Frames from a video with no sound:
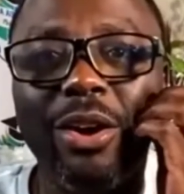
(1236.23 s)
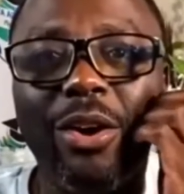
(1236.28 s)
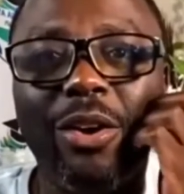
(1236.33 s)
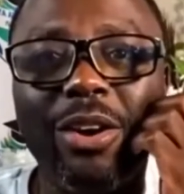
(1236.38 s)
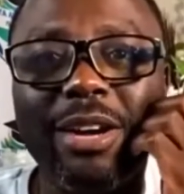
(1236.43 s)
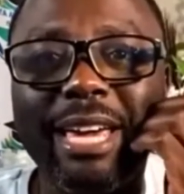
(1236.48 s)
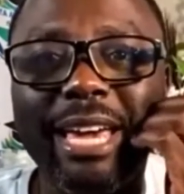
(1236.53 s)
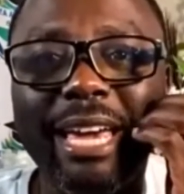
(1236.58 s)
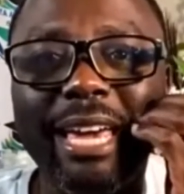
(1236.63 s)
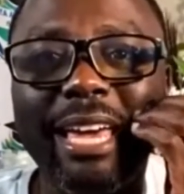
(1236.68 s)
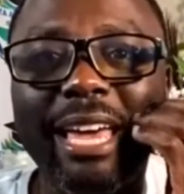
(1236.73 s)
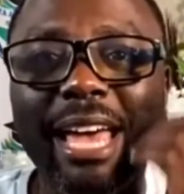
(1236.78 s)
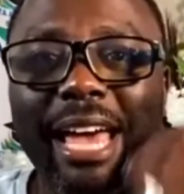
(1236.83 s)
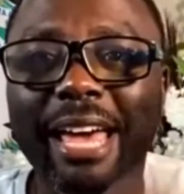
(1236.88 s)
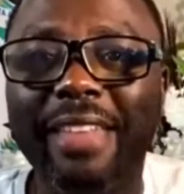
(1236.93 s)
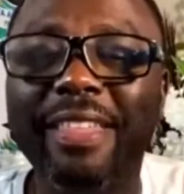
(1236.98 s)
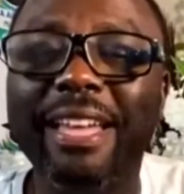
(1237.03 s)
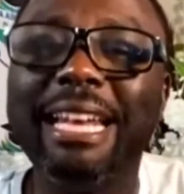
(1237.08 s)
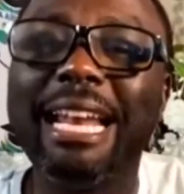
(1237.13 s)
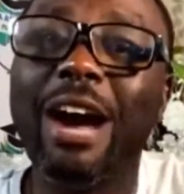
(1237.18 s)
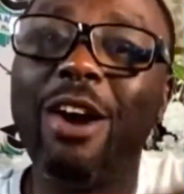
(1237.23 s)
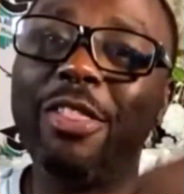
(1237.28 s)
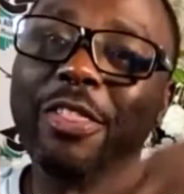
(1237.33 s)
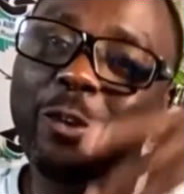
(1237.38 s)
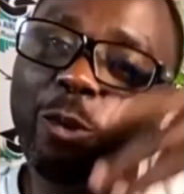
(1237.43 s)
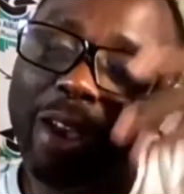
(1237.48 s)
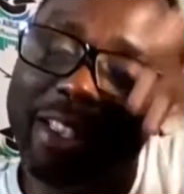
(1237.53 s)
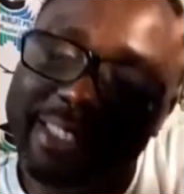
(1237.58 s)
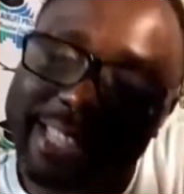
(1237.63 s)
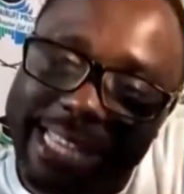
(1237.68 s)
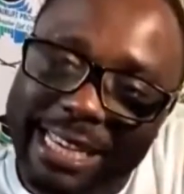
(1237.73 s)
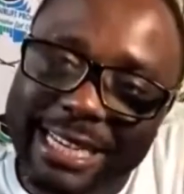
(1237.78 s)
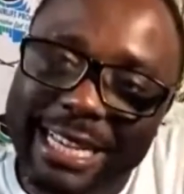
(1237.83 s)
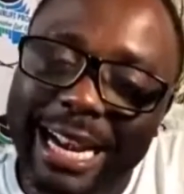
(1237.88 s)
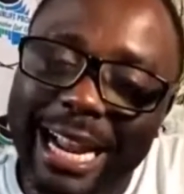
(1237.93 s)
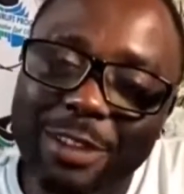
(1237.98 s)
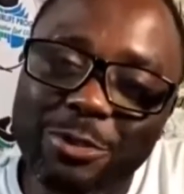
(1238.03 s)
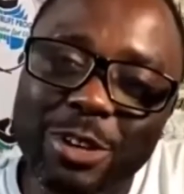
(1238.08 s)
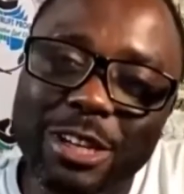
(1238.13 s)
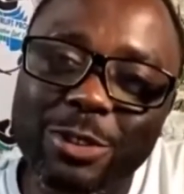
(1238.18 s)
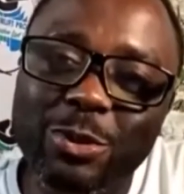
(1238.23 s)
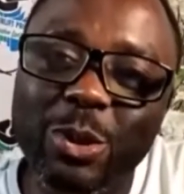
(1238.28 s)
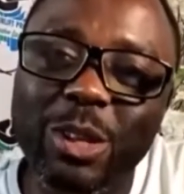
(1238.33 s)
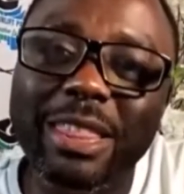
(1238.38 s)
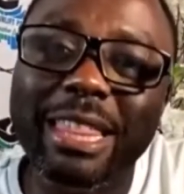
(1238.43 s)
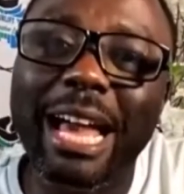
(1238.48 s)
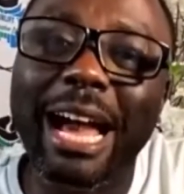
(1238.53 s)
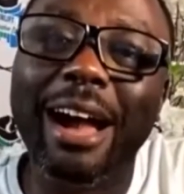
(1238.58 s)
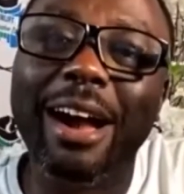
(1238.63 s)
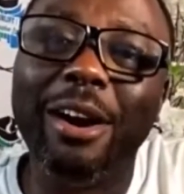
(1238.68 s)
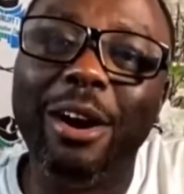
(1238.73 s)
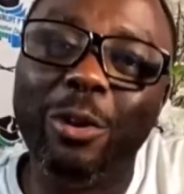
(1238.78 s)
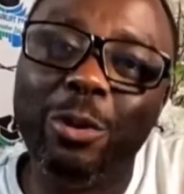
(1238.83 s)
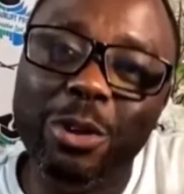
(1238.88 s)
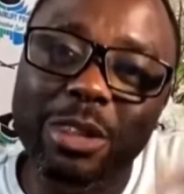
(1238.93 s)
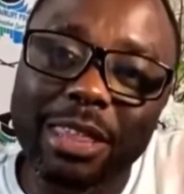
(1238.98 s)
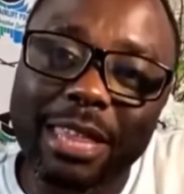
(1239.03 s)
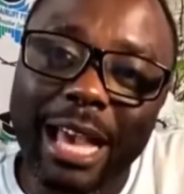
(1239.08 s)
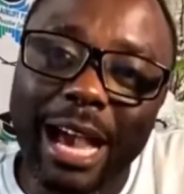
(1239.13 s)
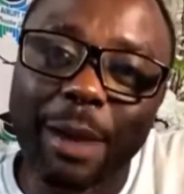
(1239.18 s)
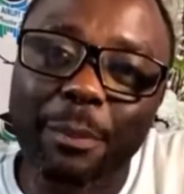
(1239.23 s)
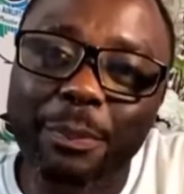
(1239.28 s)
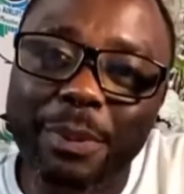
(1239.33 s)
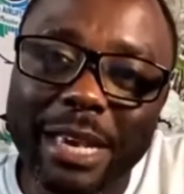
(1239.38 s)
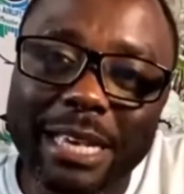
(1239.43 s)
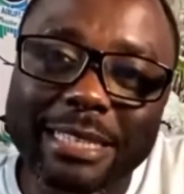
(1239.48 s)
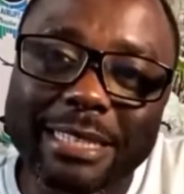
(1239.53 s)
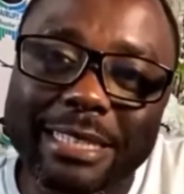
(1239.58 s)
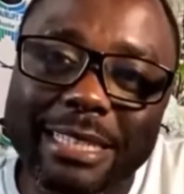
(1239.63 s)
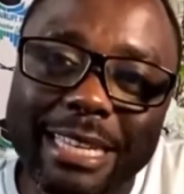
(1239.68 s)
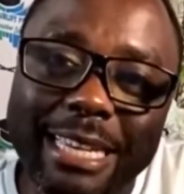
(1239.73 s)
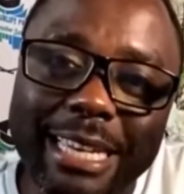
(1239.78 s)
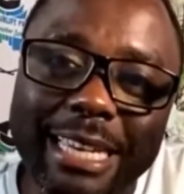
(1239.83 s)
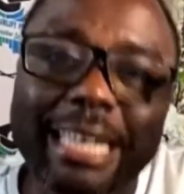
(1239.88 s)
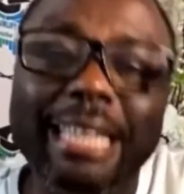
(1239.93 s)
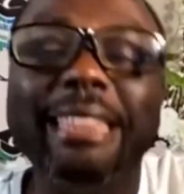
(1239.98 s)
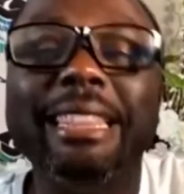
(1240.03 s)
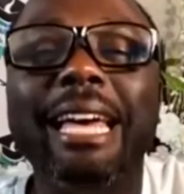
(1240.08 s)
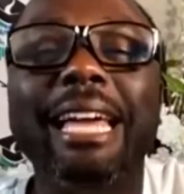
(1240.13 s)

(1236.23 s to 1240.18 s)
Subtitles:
Okay, and then now when they graduate with their PhD,